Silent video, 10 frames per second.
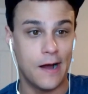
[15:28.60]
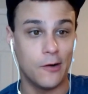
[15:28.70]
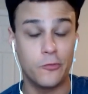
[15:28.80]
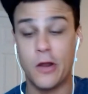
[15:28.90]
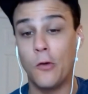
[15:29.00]

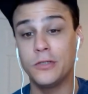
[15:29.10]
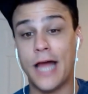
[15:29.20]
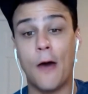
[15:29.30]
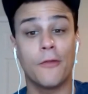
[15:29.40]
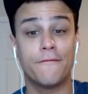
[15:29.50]
who knows
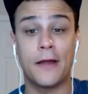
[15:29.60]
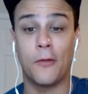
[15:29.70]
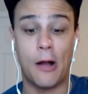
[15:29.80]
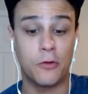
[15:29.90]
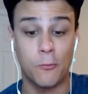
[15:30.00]
how the
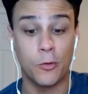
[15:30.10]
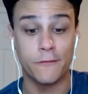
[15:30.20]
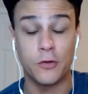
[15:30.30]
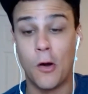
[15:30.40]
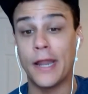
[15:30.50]
final outcome would
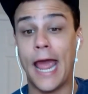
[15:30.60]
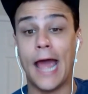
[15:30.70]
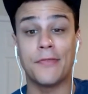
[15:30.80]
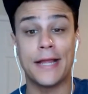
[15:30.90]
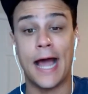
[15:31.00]
have gone
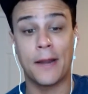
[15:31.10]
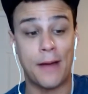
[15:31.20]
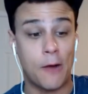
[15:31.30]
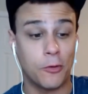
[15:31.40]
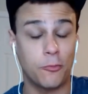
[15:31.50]
had they got a
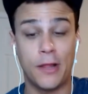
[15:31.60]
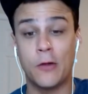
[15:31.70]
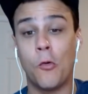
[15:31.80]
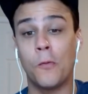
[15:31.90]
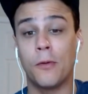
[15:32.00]
power play
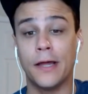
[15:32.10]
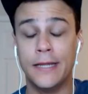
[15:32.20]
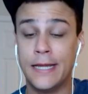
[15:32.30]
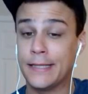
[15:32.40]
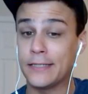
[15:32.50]
goal, but
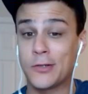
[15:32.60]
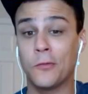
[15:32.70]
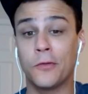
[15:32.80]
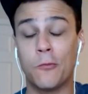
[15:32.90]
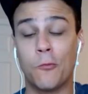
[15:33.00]
that
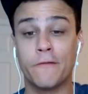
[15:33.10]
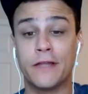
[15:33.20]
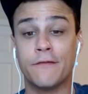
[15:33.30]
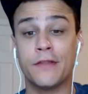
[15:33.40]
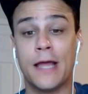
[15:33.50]
certainly would have
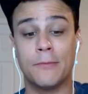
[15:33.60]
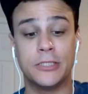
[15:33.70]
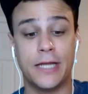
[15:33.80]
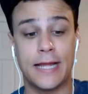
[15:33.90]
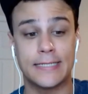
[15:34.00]
given them a
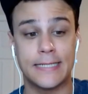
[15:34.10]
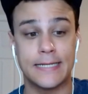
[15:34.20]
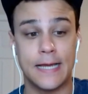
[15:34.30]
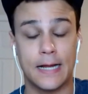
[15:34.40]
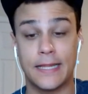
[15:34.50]
chance
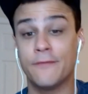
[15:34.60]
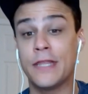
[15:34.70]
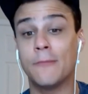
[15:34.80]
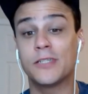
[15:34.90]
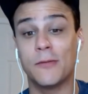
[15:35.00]
and given
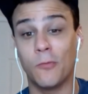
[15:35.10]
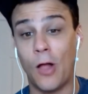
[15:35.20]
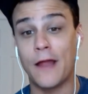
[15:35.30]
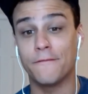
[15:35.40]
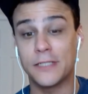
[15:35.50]
them some
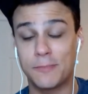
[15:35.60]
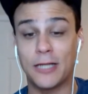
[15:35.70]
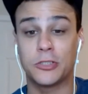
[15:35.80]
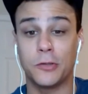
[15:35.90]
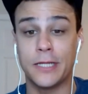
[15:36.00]
life,
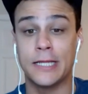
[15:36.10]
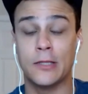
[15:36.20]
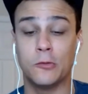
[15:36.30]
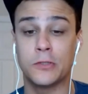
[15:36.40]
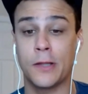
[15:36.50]
especially in
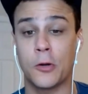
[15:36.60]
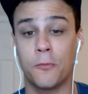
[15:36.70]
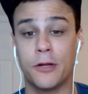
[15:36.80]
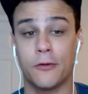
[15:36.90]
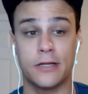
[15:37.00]
those later
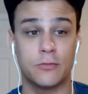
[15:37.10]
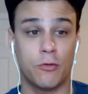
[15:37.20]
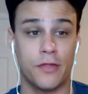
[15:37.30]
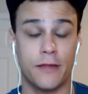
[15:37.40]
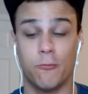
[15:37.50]
periods
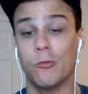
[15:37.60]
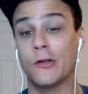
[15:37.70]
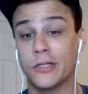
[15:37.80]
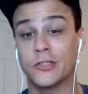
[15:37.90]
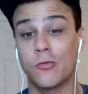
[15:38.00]
where they
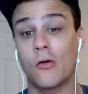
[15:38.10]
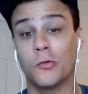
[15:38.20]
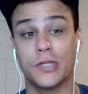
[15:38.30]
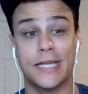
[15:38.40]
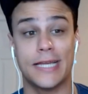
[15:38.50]
really
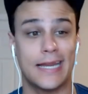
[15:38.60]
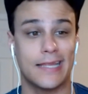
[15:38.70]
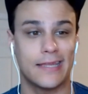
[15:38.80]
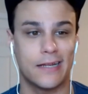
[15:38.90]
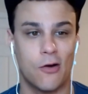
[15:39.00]
struggled to get
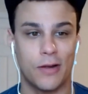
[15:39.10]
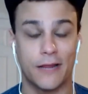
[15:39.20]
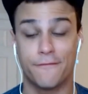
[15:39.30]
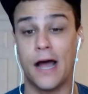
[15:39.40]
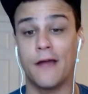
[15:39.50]
anything going
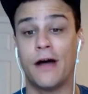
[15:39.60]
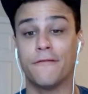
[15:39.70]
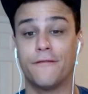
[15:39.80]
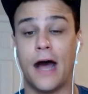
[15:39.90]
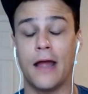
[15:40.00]
at
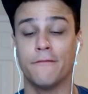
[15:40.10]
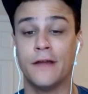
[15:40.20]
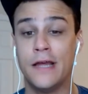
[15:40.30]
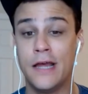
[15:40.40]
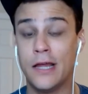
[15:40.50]
5-on-5.
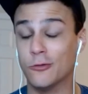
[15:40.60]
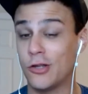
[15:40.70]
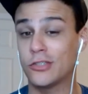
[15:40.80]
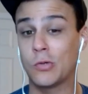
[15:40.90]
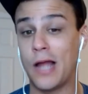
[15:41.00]
It was
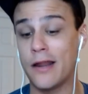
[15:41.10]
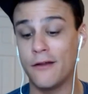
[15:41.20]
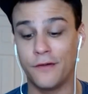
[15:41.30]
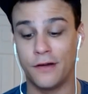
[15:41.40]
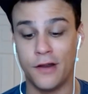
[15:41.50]
also kind
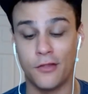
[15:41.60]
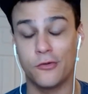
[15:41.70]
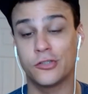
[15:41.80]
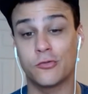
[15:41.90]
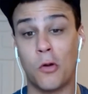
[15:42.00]
of
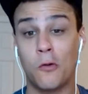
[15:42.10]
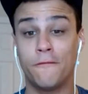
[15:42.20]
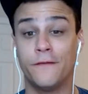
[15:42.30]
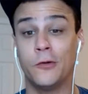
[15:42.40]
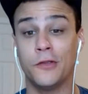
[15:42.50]
another
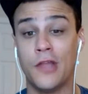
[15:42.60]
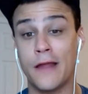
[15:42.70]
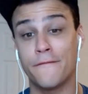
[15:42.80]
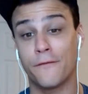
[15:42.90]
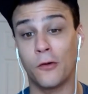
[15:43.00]
struggle-filled
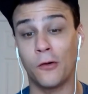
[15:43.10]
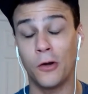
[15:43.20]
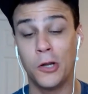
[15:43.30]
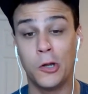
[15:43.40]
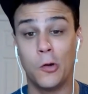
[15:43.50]
night
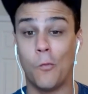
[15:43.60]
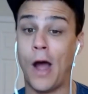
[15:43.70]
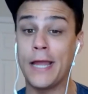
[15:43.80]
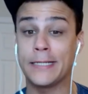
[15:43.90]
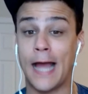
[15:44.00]
for
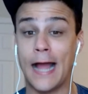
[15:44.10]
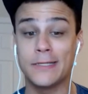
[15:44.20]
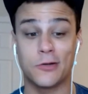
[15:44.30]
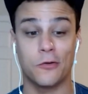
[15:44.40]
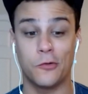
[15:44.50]
Wyatt
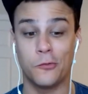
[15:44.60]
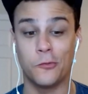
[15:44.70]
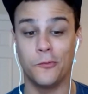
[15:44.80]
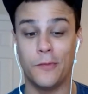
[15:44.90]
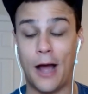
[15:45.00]
Kaiser,
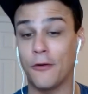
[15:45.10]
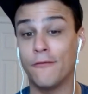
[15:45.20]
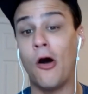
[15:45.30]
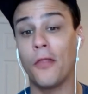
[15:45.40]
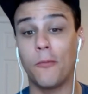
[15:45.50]
who out of
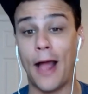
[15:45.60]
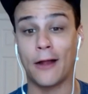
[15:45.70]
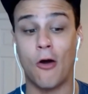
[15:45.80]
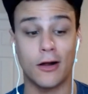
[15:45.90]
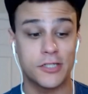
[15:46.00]
all the
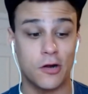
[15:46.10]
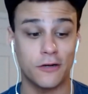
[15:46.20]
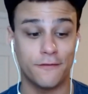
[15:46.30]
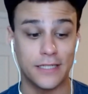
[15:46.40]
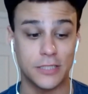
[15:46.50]
Blackhawks young
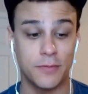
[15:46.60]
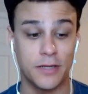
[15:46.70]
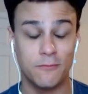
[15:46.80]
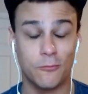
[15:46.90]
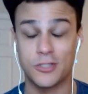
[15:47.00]

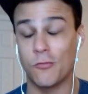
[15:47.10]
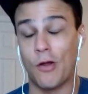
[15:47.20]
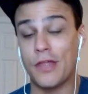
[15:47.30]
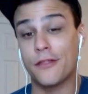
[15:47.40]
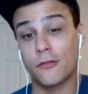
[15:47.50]
defensemen was the
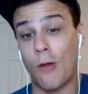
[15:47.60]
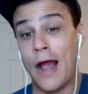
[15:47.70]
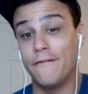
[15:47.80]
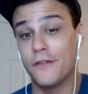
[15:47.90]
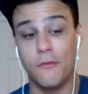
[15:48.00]
one that
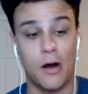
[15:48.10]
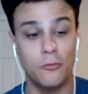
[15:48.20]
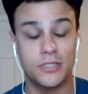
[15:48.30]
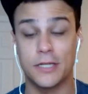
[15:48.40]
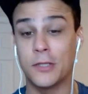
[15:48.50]
thrived the
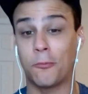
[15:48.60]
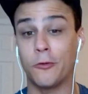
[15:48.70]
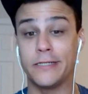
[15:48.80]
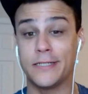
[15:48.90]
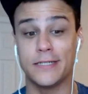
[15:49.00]
most in the
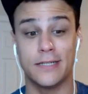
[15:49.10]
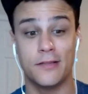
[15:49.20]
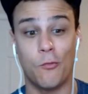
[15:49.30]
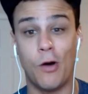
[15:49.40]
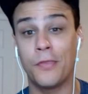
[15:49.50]
preseason and
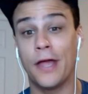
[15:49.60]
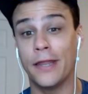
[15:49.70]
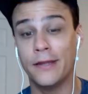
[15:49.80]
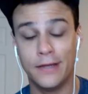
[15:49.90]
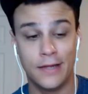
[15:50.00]
the one
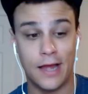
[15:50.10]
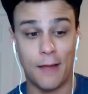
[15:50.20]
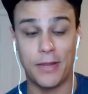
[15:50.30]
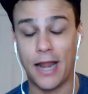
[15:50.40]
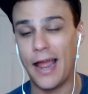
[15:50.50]
that, I
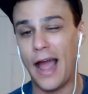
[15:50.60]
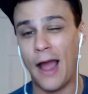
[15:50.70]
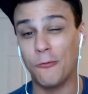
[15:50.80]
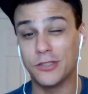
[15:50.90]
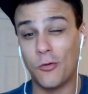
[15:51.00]
mean,
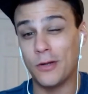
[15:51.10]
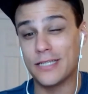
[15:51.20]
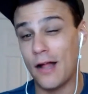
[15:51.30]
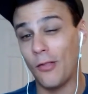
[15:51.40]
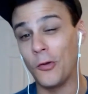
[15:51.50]
I was
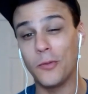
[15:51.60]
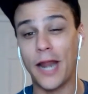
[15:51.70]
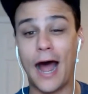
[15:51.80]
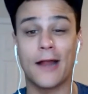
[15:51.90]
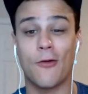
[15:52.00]
always a little bit
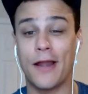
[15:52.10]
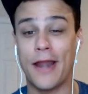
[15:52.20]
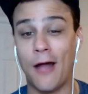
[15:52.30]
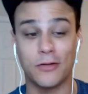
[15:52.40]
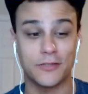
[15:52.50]
higher on
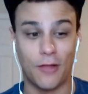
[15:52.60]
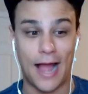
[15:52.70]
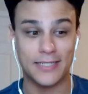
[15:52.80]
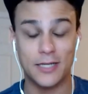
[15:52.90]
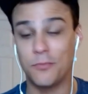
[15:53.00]
Alex
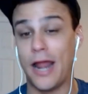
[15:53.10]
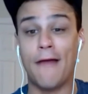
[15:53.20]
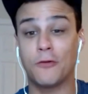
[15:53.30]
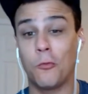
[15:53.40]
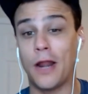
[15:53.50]
Vlasic, but
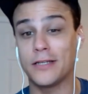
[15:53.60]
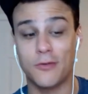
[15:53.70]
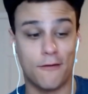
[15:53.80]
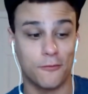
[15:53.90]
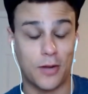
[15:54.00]
after what I
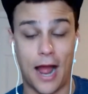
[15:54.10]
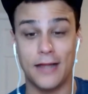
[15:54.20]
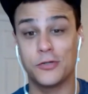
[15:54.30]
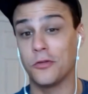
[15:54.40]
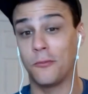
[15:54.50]
saw from
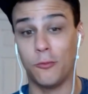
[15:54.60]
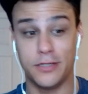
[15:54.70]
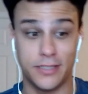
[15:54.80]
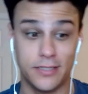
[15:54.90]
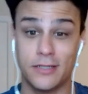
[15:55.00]
Kaiser in the
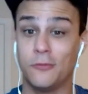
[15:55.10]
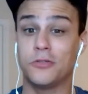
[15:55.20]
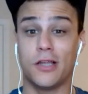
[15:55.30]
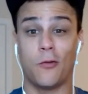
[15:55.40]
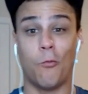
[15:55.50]
preseason, it
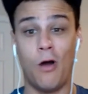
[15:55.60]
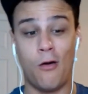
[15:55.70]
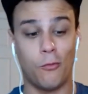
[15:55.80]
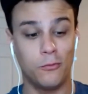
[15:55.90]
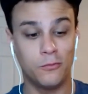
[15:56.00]
was like, whoa.